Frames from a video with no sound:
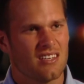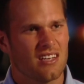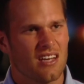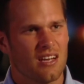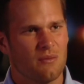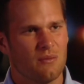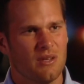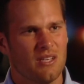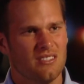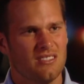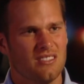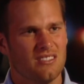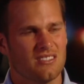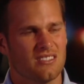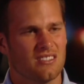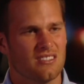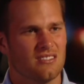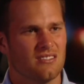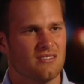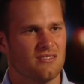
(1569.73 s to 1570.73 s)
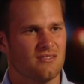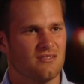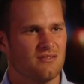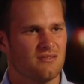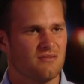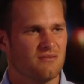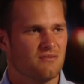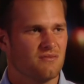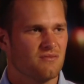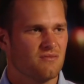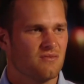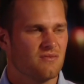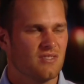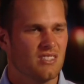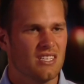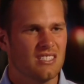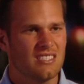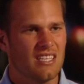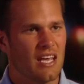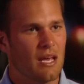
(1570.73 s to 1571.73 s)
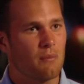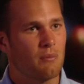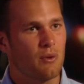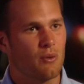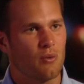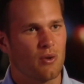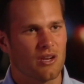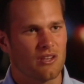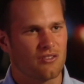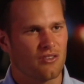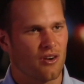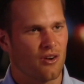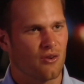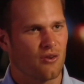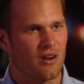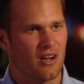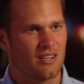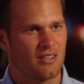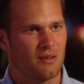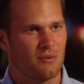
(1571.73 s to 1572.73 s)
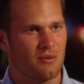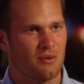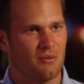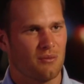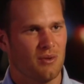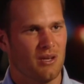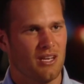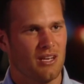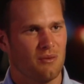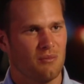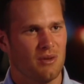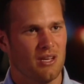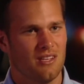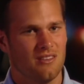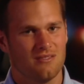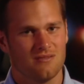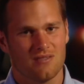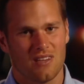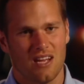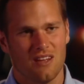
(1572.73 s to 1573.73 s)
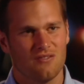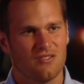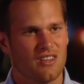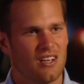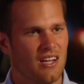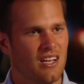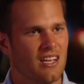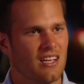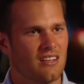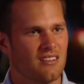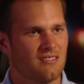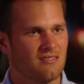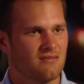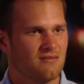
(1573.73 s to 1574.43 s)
I mean, this can't be what it's all cracked up to be. I mean, I've done it.